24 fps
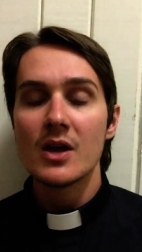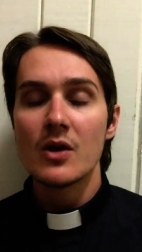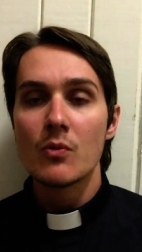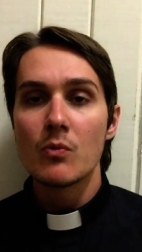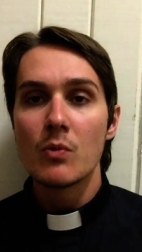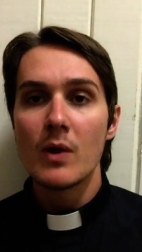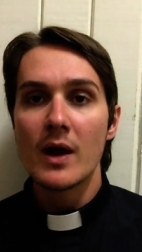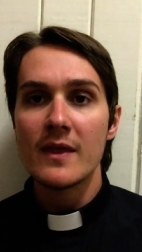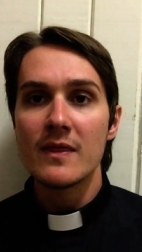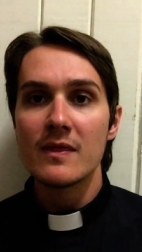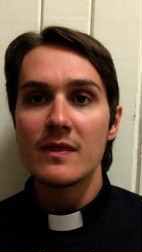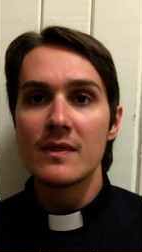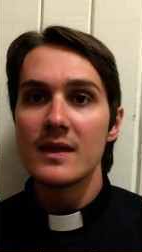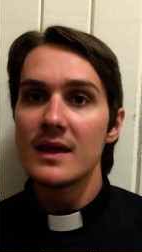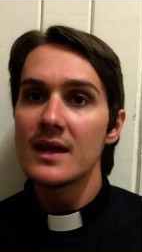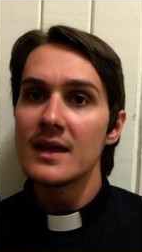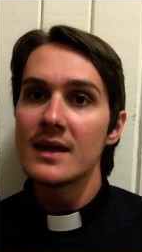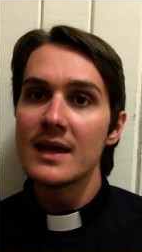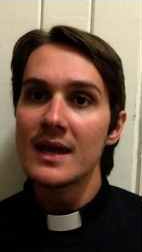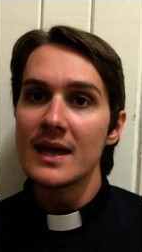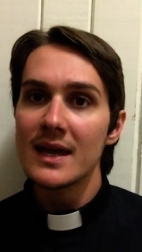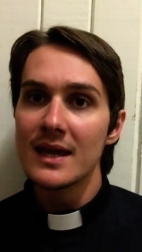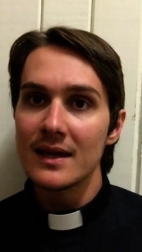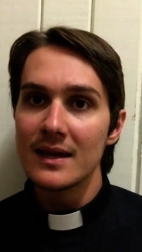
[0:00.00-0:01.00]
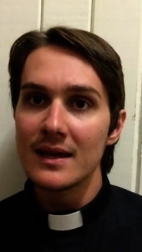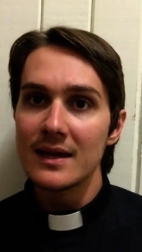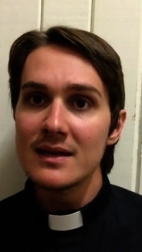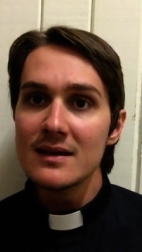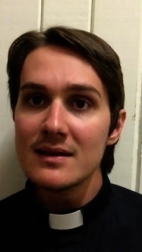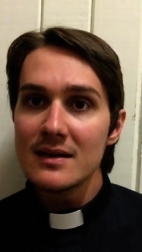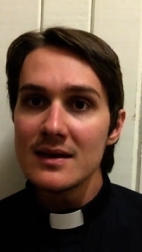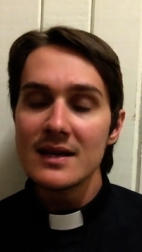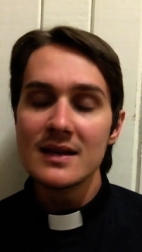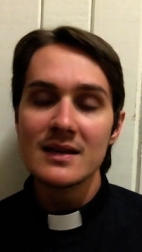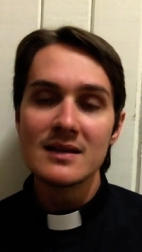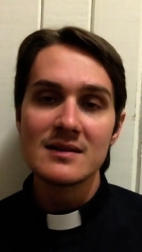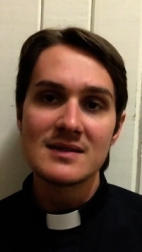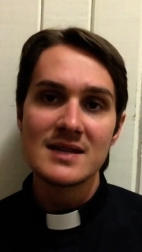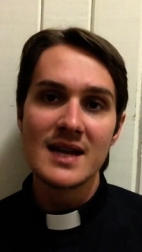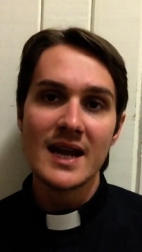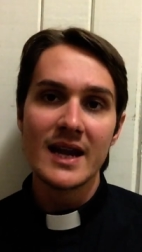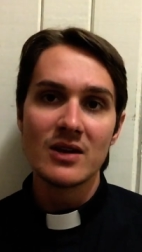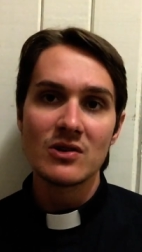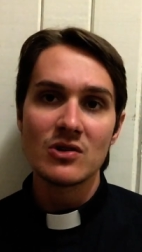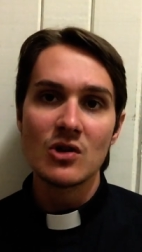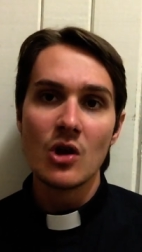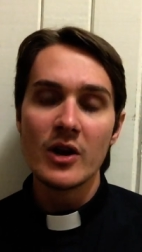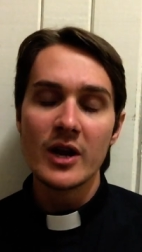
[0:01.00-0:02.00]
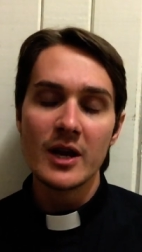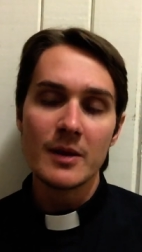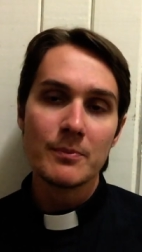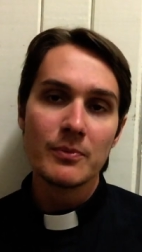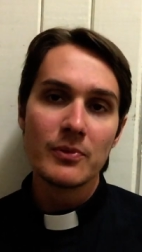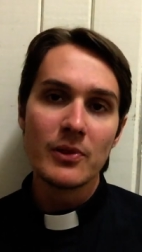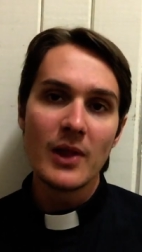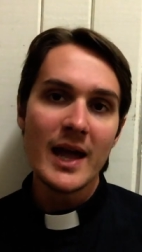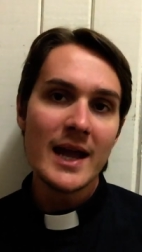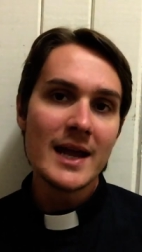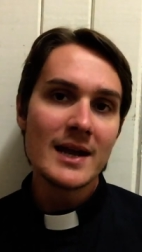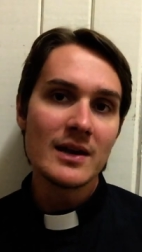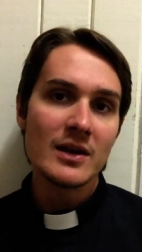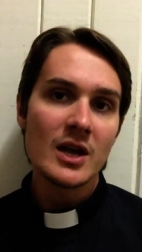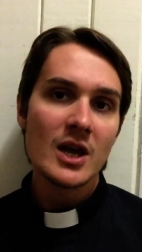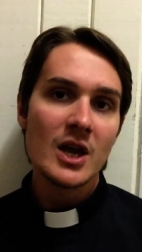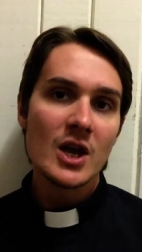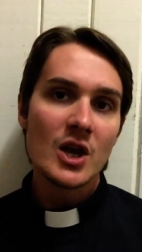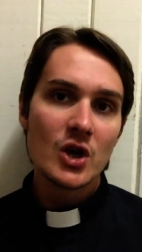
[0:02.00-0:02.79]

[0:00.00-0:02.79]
When the Indian tectonic plate